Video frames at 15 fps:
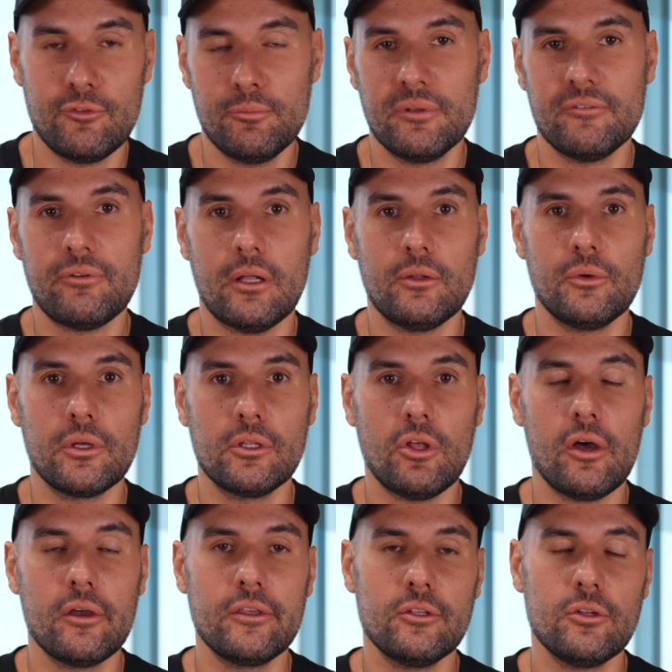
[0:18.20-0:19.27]
you've been following
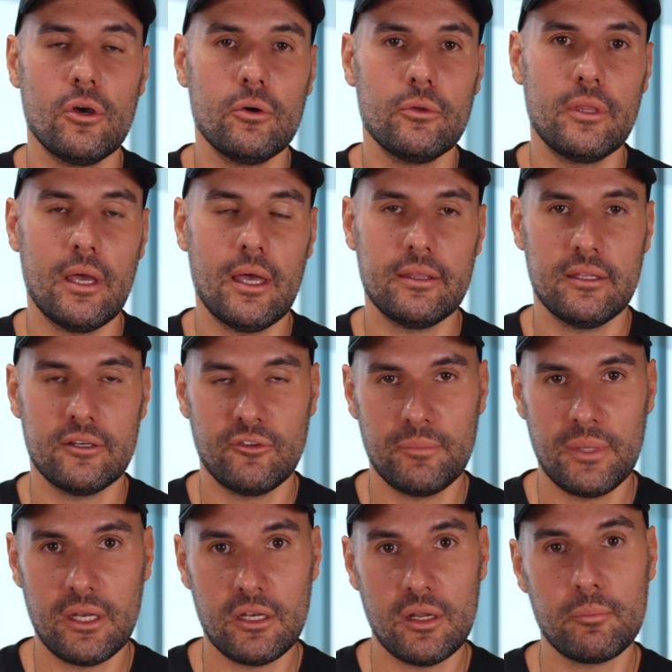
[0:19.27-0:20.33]
along, you know that there have
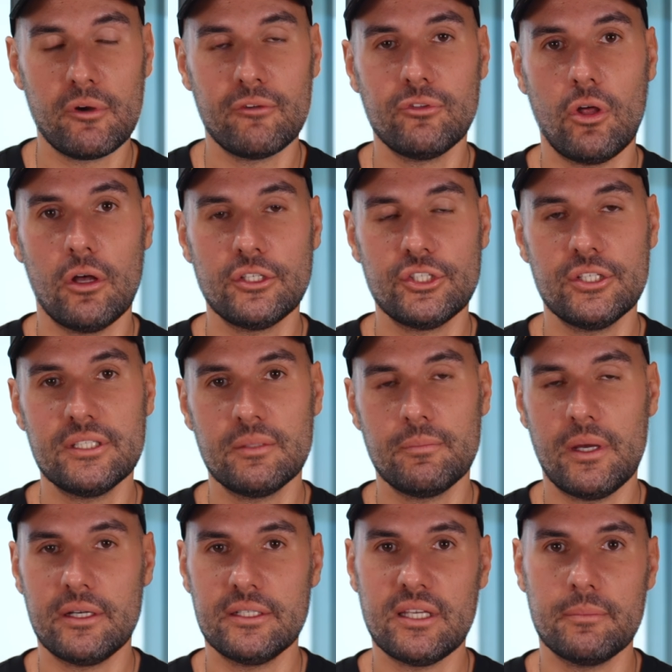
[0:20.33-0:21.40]
been a number of launches in
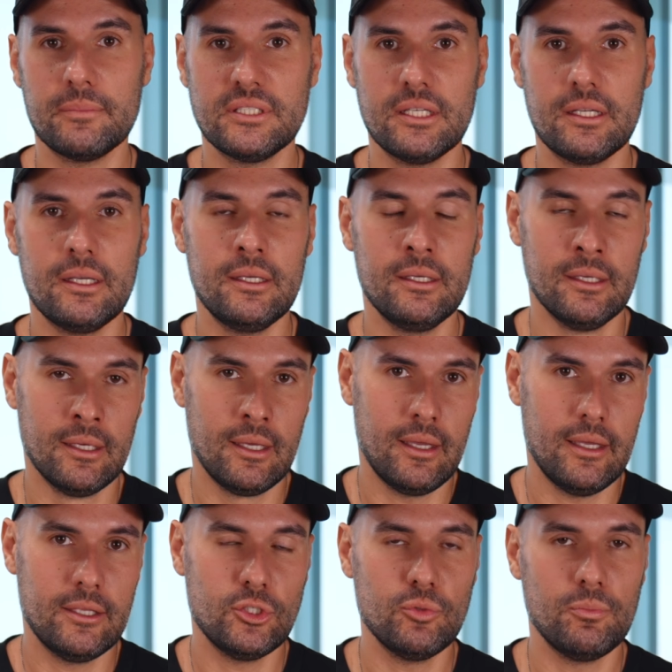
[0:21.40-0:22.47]
Maritime City.
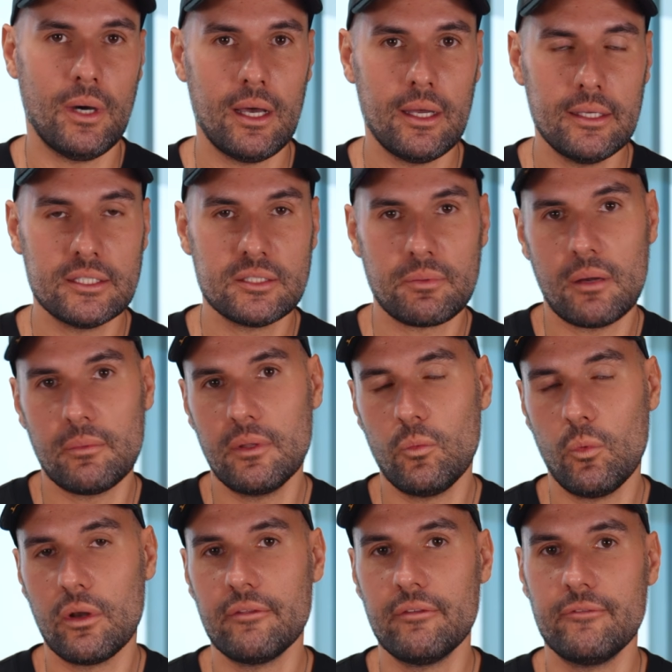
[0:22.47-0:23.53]
In Dubai, it's probably
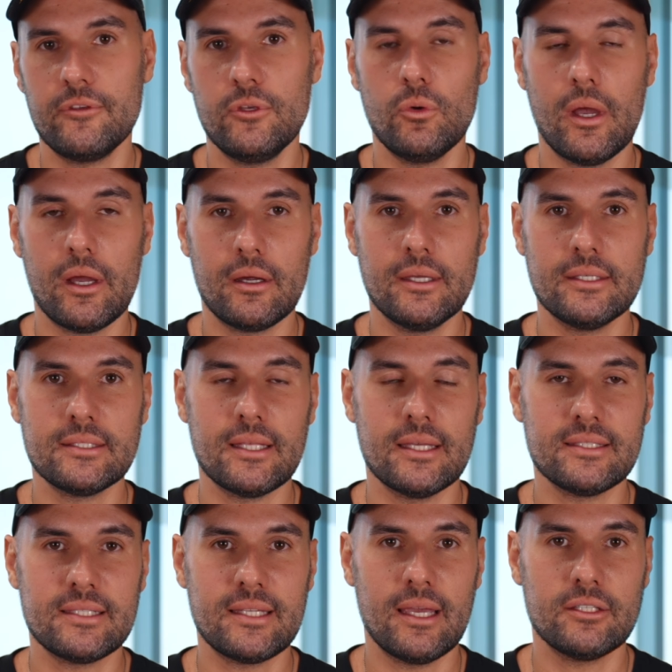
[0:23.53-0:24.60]
one of the few areas that
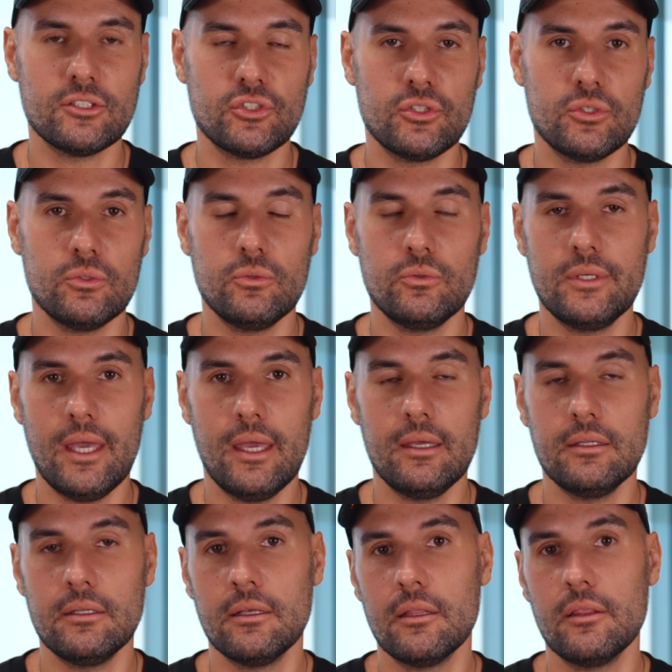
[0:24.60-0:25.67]
stands to
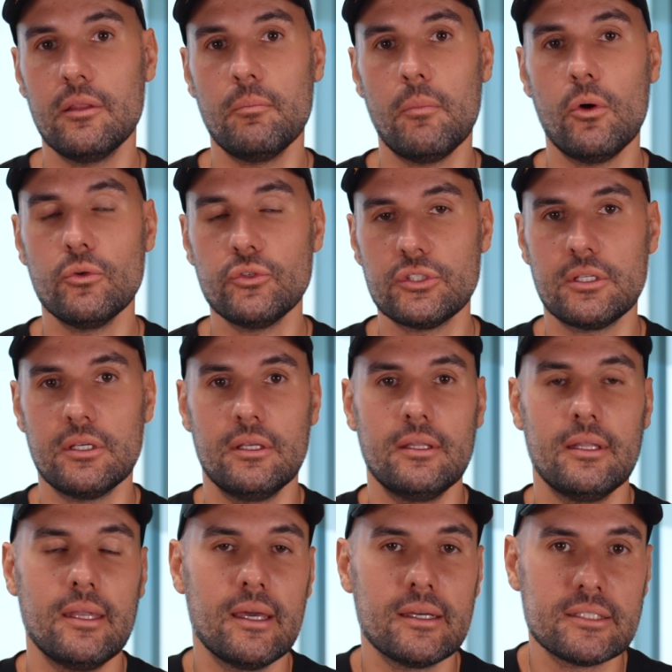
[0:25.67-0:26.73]
gain the most in
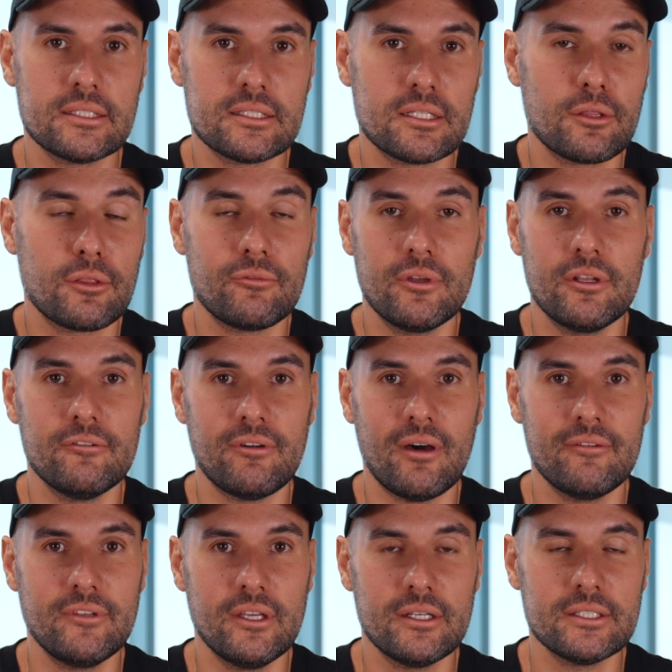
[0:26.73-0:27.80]
the next 3 to
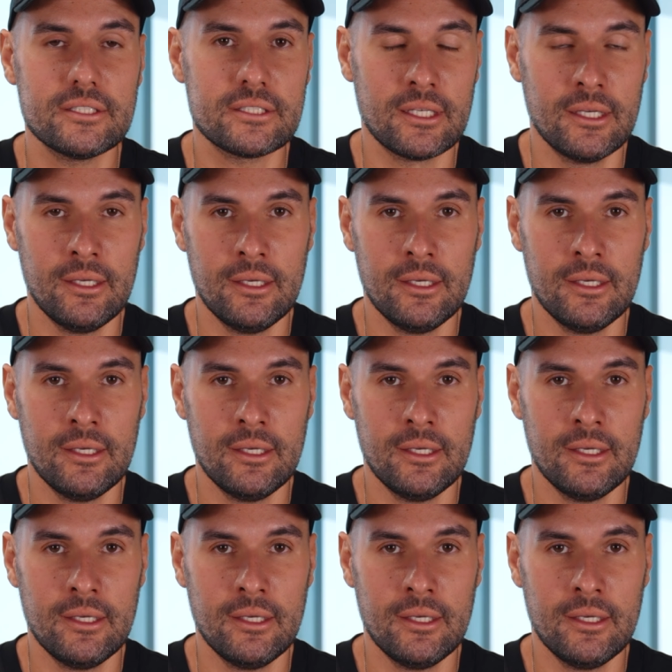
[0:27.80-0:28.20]
5 years.